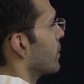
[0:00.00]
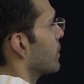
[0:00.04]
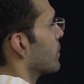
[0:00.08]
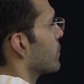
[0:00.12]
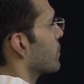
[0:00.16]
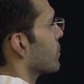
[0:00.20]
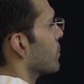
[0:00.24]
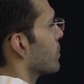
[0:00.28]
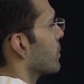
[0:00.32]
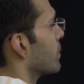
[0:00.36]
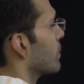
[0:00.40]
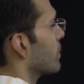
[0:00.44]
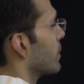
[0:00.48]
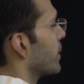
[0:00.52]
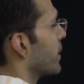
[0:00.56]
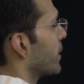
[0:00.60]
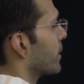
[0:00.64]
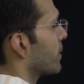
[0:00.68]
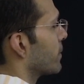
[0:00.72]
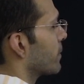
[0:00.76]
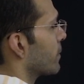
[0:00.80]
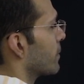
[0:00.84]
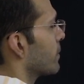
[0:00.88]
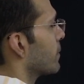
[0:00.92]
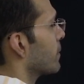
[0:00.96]
So
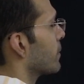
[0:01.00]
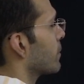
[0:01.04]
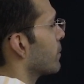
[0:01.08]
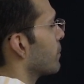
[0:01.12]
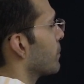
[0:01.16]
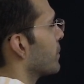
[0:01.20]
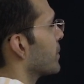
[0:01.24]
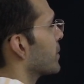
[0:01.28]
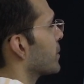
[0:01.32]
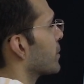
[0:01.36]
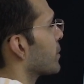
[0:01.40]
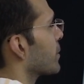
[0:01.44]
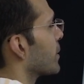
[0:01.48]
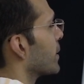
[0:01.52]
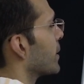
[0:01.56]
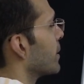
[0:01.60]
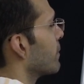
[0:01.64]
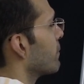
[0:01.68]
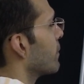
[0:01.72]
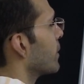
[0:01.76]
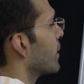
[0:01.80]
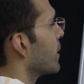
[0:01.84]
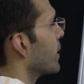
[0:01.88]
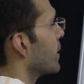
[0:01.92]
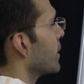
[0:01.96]
x is will be
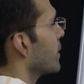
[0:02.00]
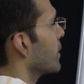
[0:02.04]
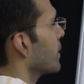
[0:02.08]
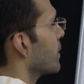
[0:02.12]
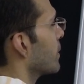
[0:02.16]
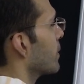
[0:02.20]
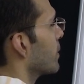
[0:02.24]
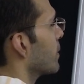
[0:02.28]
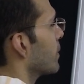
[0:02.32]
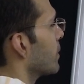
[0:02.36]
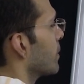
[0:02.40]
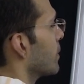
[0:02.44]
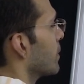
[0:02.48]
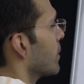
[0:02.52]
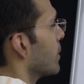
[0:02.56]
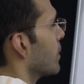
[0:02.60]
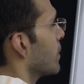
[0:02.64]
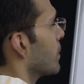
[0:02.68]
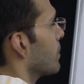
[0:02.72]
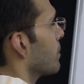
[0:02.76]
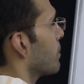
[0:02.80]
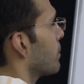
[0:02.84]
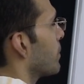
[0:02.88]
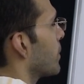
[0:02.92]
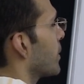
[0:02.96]
3y
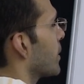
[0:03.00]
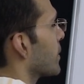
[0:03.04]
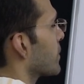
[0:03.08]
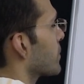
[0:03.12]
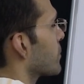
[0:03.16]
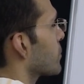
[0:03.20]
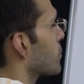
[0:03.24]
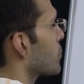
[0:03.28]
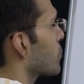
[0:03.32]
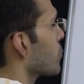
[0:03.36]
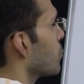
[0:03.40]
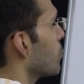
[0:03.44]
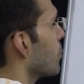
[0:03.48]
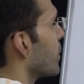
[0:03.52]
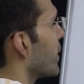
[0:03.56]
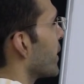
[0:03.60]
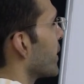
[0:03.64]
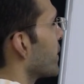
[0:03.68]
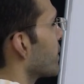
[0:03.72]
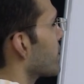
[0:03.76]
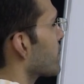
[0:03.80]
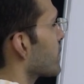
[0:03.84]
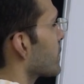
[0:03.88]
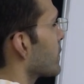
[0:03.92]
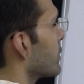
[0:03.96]
plus
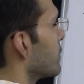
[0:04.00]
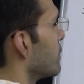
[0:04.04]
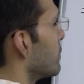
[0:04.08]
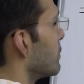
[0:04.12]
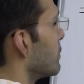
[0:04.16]
2x